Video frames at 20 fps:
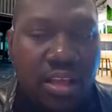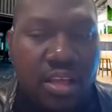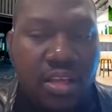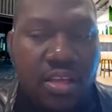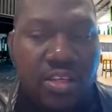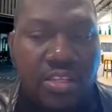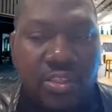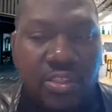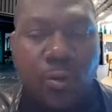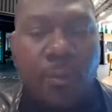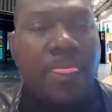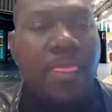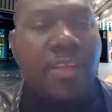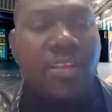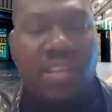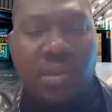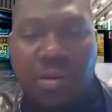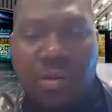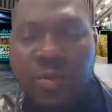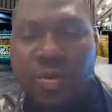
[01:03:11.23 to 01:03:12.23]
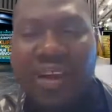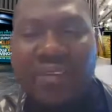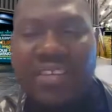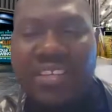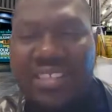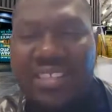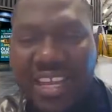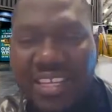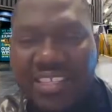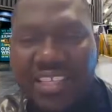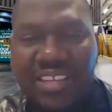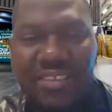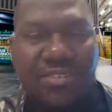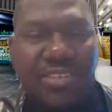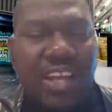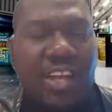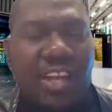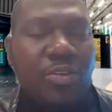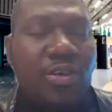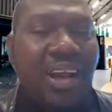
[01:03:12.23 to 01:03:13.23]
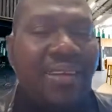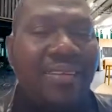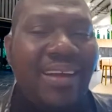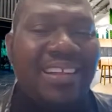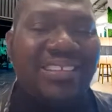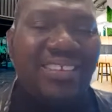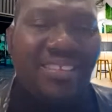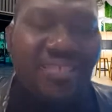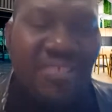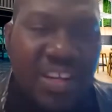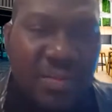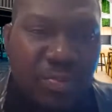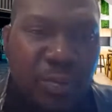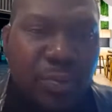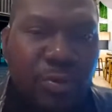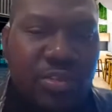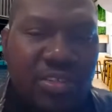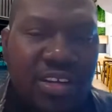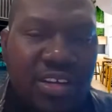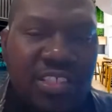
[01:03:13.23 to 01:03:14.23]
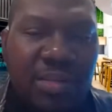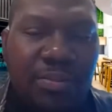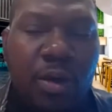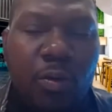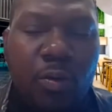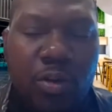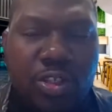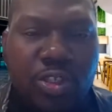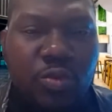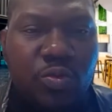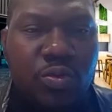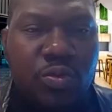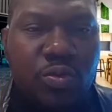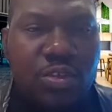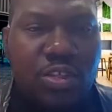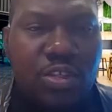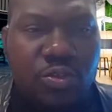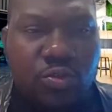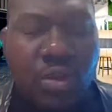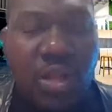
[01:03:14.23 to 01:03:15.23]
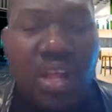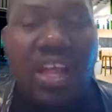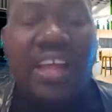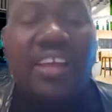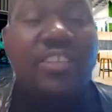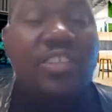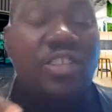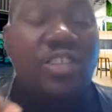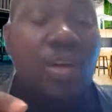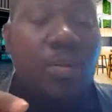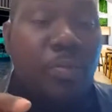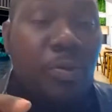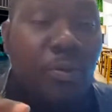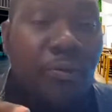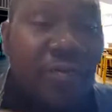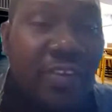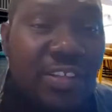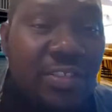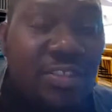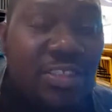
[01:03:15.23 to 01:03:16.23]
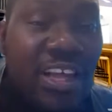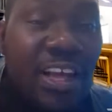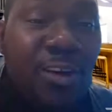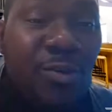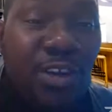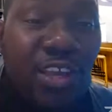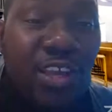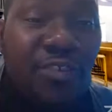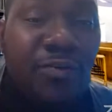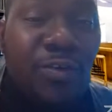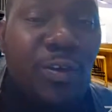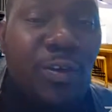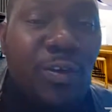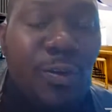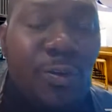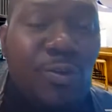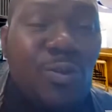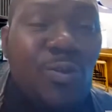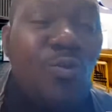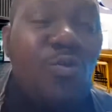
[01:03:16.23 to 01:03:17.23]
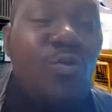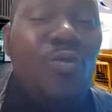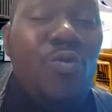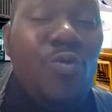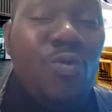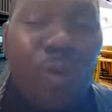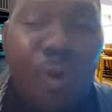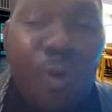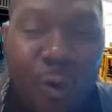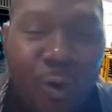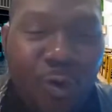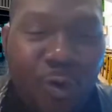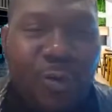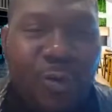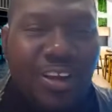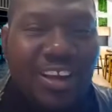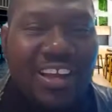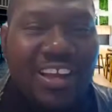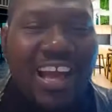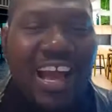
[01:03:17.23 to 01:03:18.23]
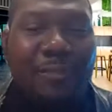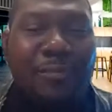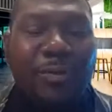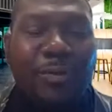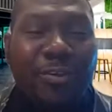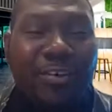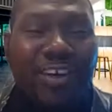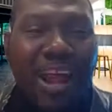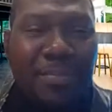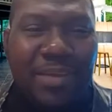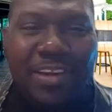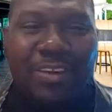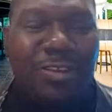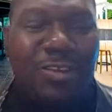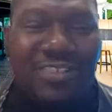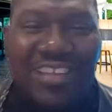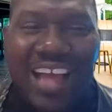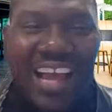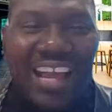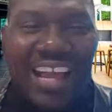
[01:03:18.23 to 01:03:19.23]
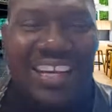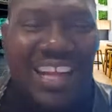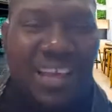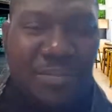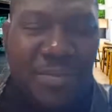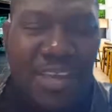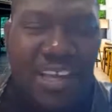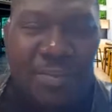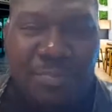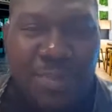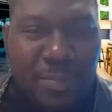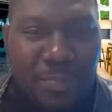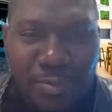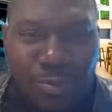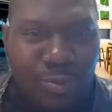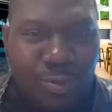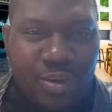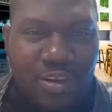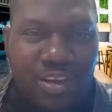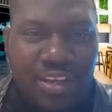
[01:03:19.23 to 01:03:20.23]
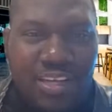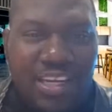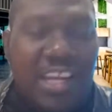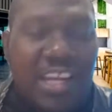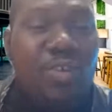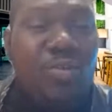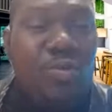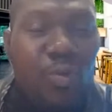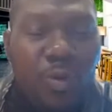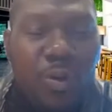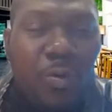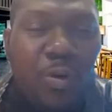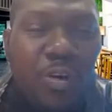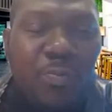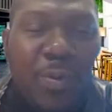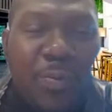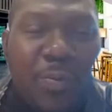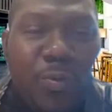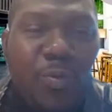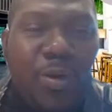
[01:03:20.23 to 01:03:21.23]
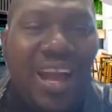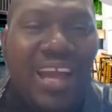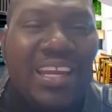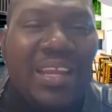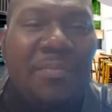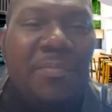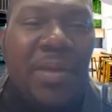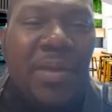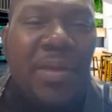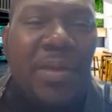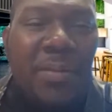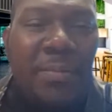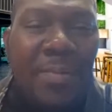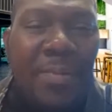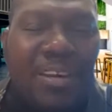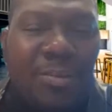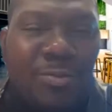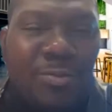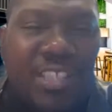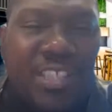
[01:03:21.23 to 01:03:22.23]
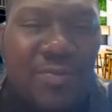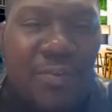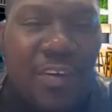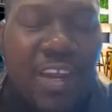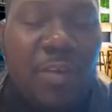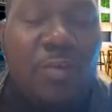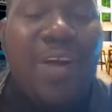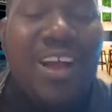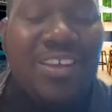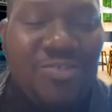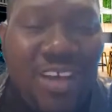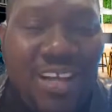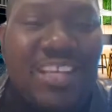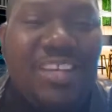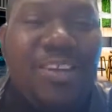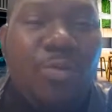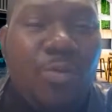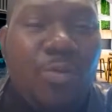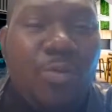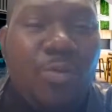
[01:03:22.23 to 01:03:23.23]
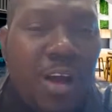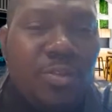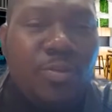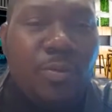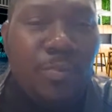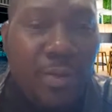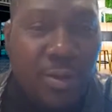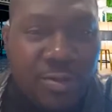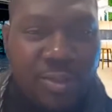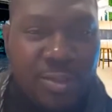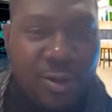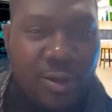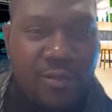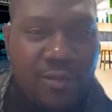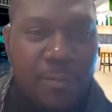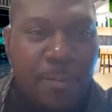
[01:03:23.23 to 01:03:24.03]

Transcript: So some of you have these tech skills now. You can write great proposals about what you will do. Some professors are looking for those who know programming, not academic people. They want people who can implement those things for them, who actually know how to build stuff.